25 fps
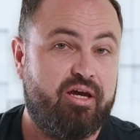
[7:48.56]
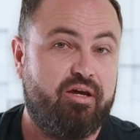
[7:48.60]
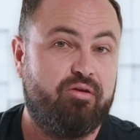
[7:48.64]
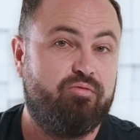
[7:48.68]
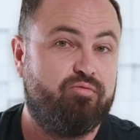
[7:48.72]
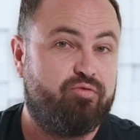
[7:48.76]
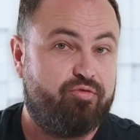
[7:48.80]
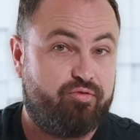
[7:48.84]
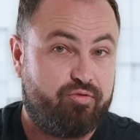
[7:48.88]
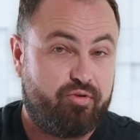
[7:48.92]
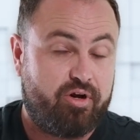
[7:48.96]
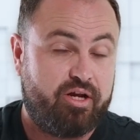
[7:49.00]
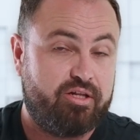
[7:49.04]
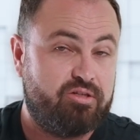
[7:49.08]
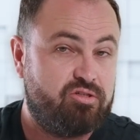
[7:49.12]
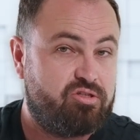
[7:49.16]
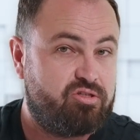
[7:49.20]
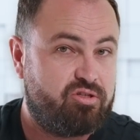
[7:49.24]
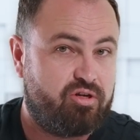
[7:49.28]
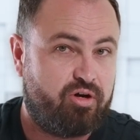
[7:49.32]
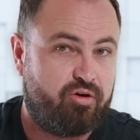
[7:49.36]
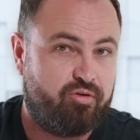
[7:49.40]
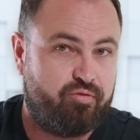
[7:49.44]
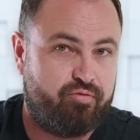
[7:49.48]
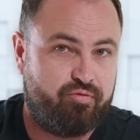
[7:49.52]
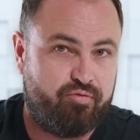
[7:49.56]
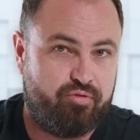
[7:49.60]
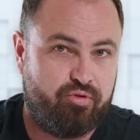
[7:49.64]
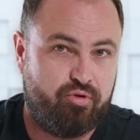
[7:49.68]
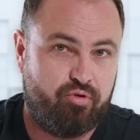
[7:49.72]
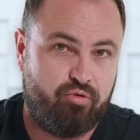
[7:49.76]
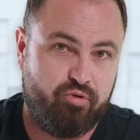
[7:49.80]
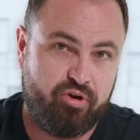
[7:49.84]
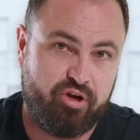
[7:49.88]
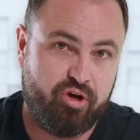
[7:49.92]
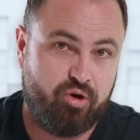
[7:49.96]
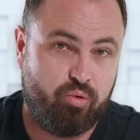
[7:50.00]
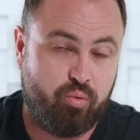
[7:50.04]
in front of the
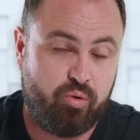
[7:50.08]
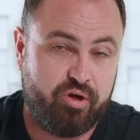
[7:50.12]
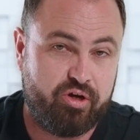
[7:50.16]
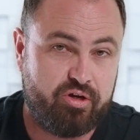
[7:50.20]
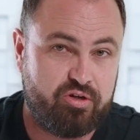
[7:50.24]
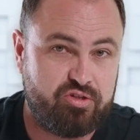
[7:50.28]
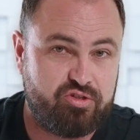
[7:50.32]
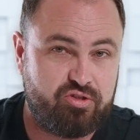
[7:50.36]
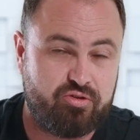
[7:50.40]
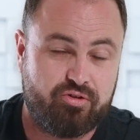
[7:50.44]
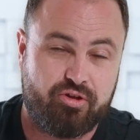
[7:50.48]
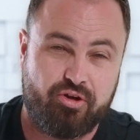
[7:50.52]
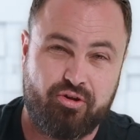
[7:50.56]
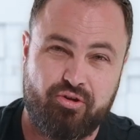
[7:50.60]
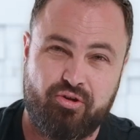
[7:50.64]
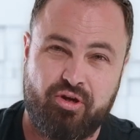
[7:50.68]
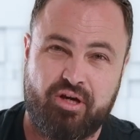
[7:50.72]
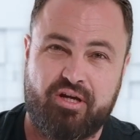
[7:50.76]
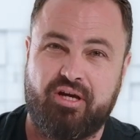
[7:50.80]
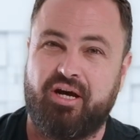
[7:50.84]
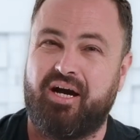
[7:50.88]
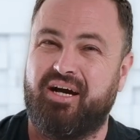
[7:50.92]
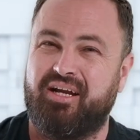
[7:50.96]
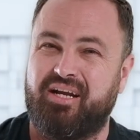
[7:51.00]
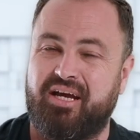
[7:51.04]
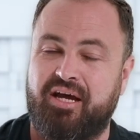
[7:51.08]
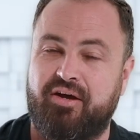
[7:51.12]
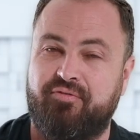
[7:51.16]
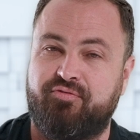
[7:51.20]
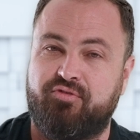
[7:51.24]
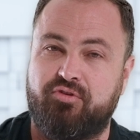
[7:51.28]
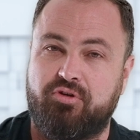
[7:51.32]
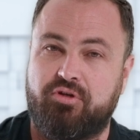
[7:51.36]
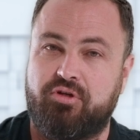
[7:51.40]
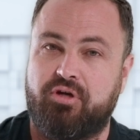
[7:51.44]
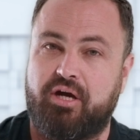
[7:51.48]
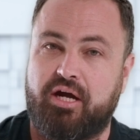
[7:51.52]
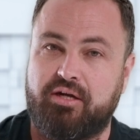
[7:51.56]
rear wheels, although you kind of have to
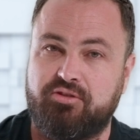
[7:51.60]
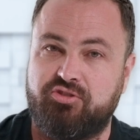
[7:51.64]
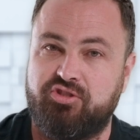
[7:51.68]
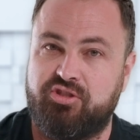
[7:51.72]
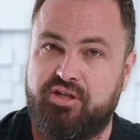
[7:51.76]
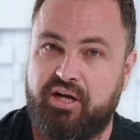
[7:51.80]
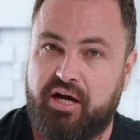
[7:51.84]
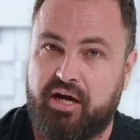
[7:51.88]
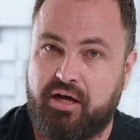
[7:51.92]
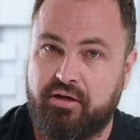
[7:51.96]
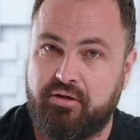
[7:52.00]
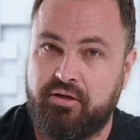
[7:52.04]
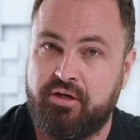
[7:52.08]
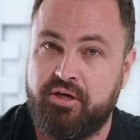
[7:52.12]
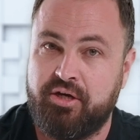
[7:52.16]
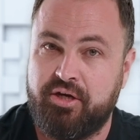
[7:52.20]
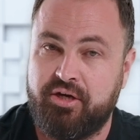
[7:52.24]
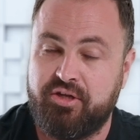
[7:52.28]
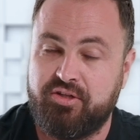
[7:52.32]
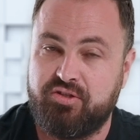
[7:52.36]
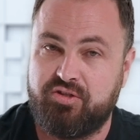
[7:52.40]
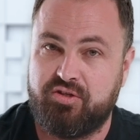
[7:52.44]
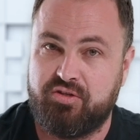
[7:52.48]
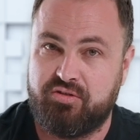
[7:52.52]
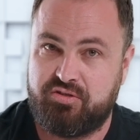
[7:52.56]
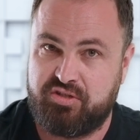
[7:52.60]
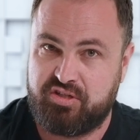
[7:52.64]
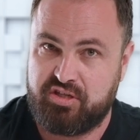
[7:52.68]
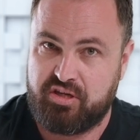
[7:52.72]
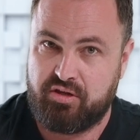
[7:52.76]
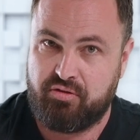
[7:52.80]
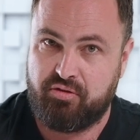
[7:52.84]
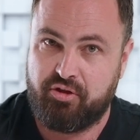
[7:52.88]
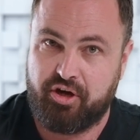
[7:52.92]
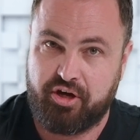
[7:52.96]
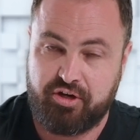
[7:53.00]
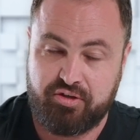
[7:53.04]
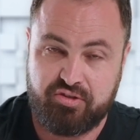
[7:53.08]
crouch down to see
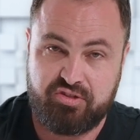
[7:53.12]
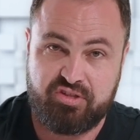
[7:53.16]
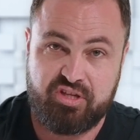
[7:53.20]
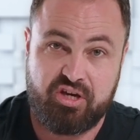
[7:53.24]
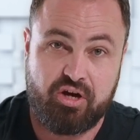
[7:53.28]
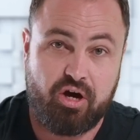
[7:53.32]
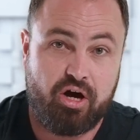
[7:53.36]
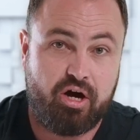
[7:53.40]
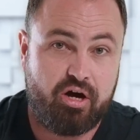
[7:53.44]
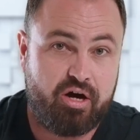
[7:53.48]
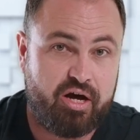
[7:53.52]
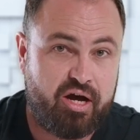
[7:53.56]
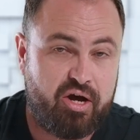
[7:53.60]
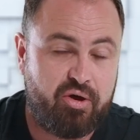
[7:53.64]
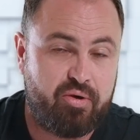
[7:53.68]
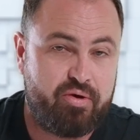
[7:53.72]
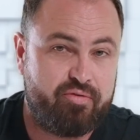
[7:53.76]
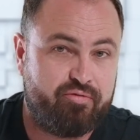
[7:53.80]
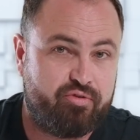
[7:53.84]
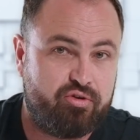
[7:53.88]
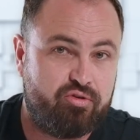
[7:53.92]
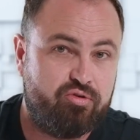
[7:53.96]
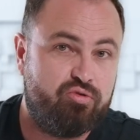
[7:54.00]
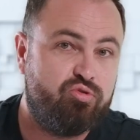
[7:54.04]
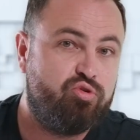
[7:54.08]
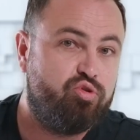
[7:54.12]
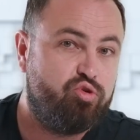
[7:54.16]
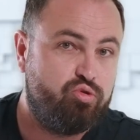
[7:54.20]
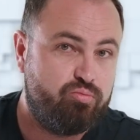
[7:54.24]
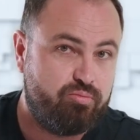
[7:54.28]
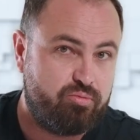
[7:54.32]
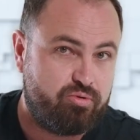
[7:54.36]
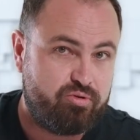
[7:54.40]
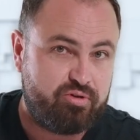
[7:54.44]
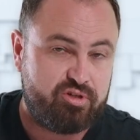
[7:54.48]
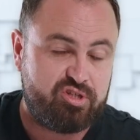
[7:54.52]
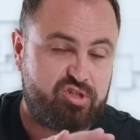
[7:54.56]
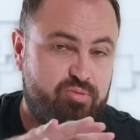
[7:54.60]
those. There are, however,
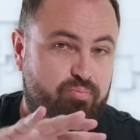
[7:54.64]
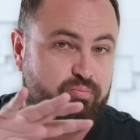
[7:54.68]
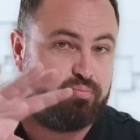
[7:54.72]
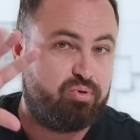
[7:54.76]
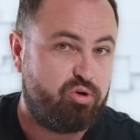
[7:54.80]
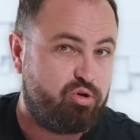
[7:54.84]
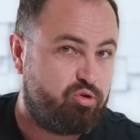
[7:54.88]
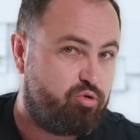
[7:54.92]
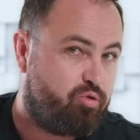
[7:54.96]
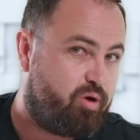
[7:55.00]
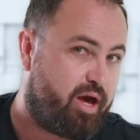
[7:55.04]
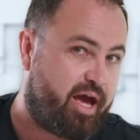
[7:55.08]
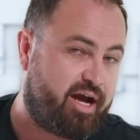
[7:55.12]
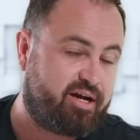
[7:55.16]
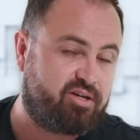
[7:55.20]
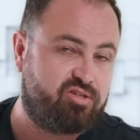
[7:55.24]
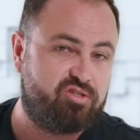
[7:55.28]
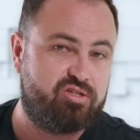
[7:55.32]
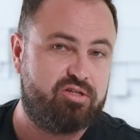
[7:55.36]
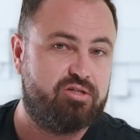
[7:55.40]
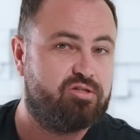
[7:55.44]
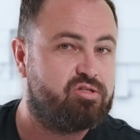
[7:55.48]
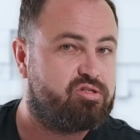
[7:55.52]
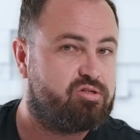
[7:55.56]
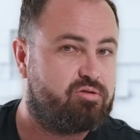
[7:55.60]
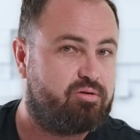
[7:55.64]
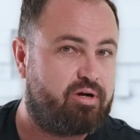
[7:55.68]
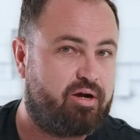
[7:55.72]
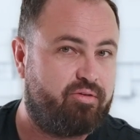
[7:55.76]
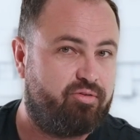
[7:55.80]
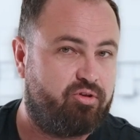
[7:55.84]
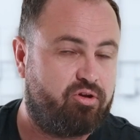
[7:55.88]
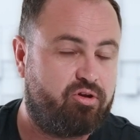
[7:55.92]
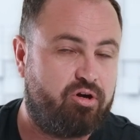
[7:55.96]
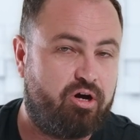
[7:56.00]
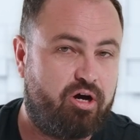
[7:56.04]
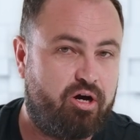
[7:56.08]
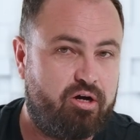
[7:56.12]
numerous blue accents around the
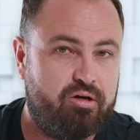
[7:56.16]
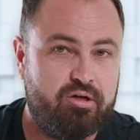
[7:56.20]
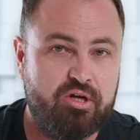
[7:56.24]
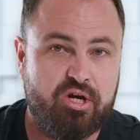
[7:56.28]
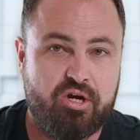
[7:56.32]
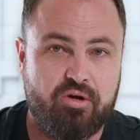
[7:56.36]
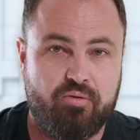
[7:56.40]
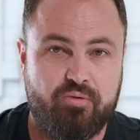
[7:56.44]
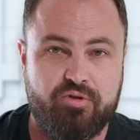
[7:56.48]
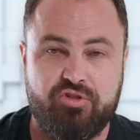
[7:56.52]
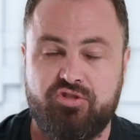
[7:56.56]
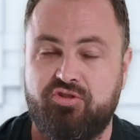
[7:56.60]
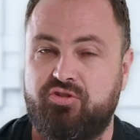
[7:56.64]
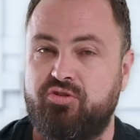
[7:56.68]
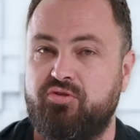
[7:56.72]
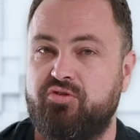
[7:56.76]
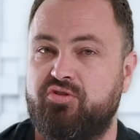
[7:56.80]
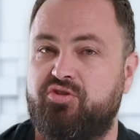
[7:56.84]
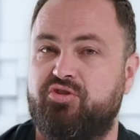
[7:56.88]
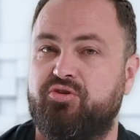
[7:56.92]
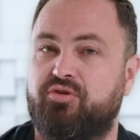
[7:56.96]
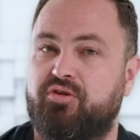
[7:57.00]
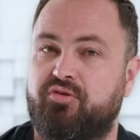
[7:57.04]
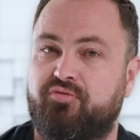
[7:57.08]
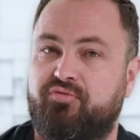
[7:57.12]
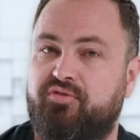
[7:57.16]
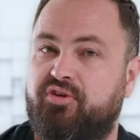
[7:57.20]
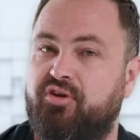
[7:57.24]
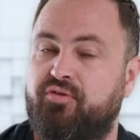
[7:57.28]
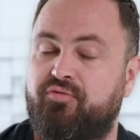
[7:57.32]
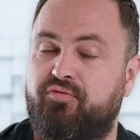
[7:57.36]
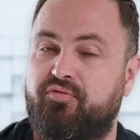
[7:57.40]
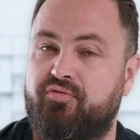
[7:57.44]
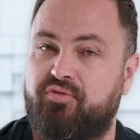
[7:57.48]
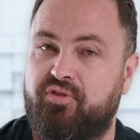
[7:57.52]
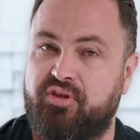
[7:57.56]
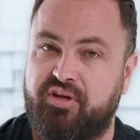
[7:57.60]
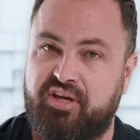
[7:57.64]
car, which do sort of
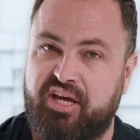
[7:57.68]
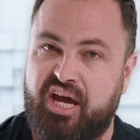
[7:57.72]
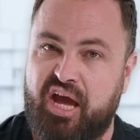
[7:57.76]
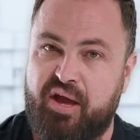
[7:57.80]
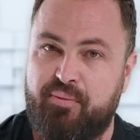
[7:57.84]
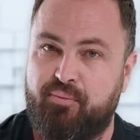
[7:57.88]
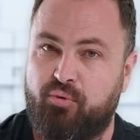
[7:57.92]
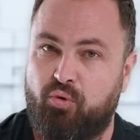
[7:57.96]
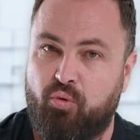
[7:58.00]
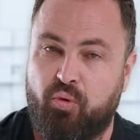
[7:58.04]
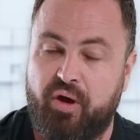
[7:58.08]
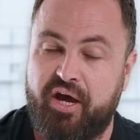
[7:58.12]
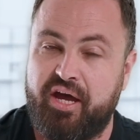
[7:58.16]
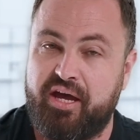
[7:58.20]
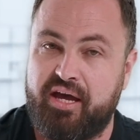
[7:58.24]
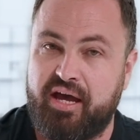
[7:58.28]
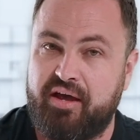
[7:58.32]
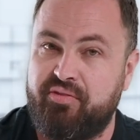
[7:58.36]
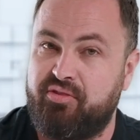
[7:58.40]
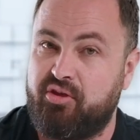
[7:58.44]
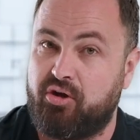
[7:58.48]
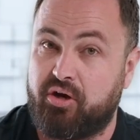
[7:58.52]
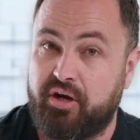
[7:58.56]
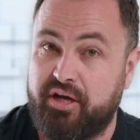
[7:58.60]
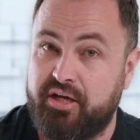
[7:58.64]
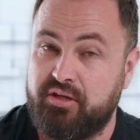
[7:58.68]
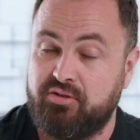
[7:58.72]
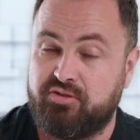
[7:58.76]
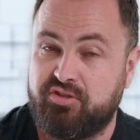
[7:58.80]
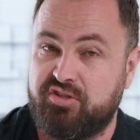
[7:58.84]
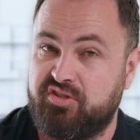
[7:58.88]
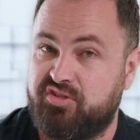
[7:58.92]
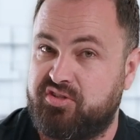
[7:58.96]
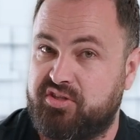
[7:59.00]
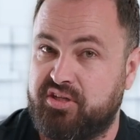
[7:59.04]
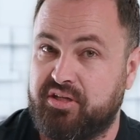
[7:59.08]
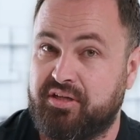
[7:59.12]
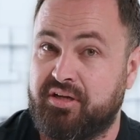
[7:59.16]
give the game away, and there are
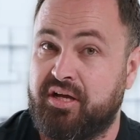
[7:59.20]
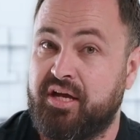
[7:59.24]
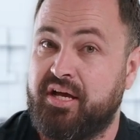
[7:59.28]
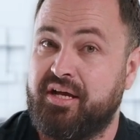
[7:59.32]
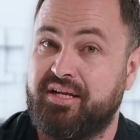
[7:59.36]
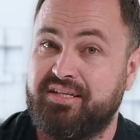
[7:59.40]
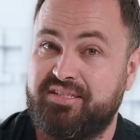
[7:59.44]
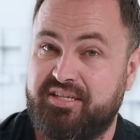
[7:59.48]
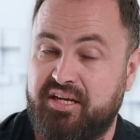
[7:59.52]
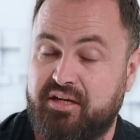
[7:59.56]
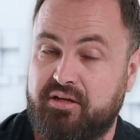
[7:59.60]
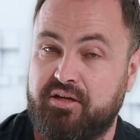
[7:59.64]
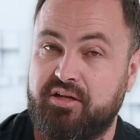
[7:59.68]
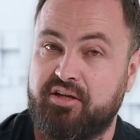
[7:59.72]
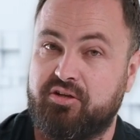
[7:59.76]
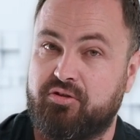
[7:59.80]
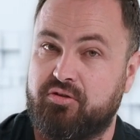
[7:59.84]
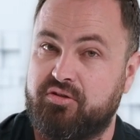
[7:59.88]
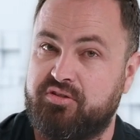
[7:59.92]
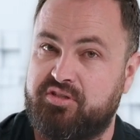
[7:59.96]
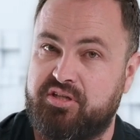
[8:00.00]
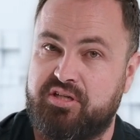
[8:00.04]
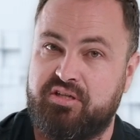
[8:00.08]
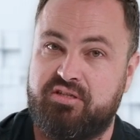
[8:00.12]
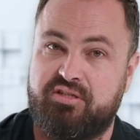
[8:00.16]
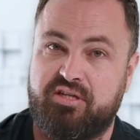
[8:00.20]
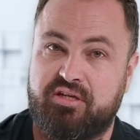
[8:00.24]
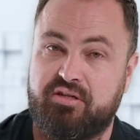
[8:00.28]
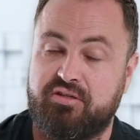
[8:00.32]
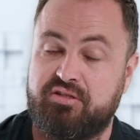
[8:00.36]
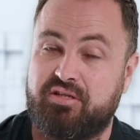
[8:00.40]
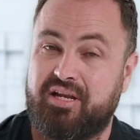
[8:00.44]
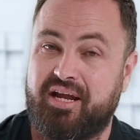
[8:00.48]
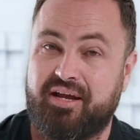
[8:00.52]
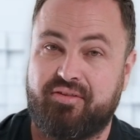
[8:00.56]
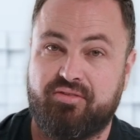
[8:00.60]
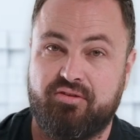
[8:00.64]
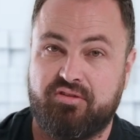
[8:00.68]
interesting technical details
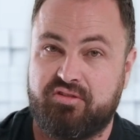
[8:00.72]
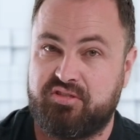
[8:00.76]
like the